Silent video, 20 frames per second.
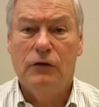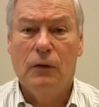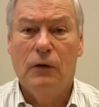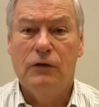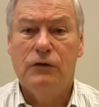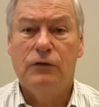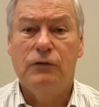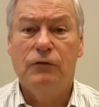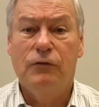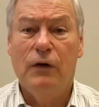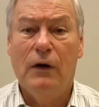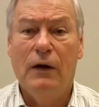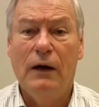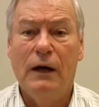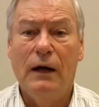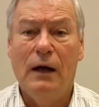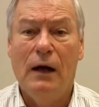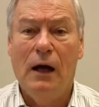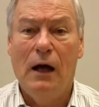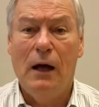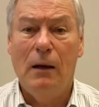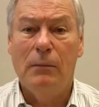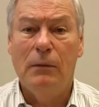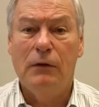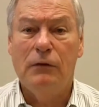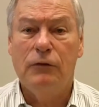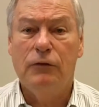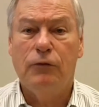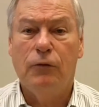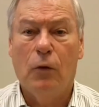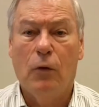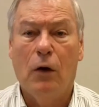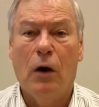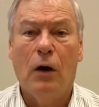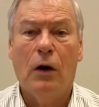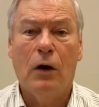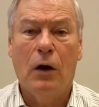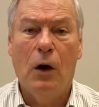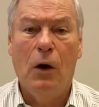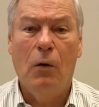So it's very common for
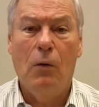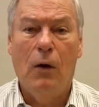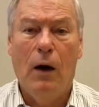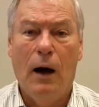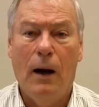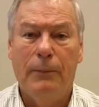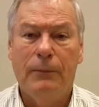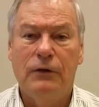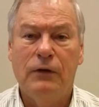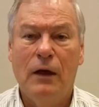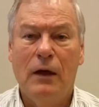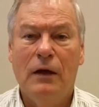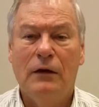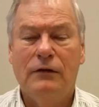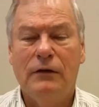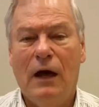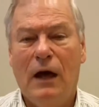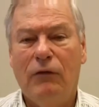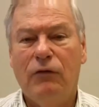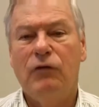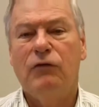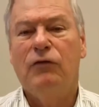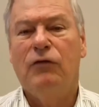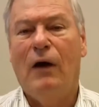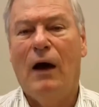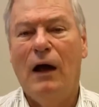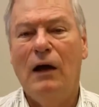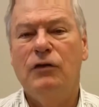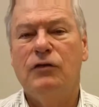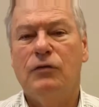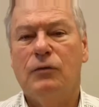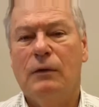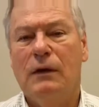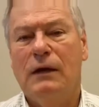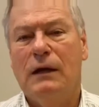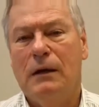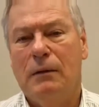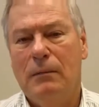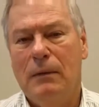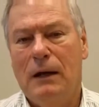our co-ops to have
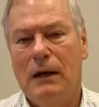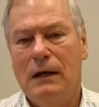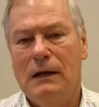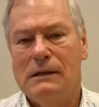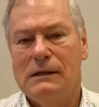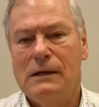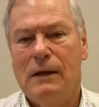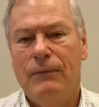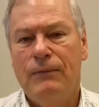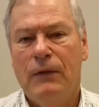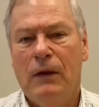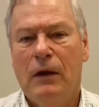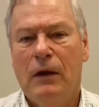advisory committees